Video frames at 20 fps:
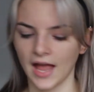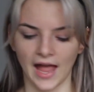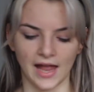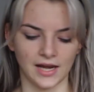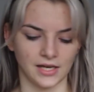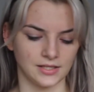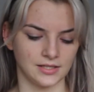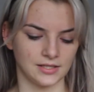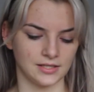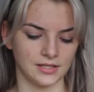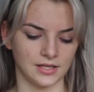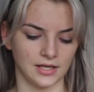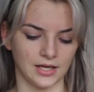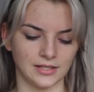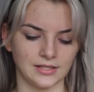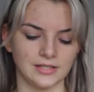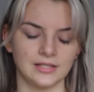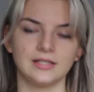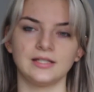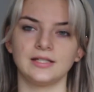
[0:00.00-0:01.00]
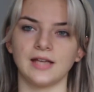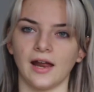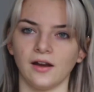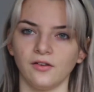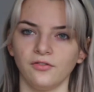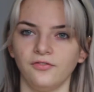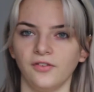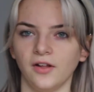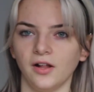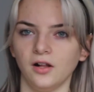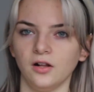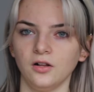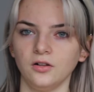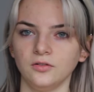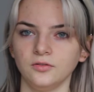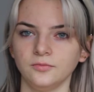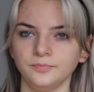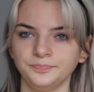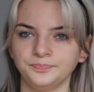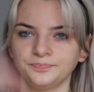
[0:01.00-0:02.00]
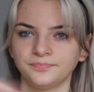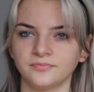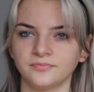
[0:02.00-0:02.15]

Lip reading: And it's Cetaphil.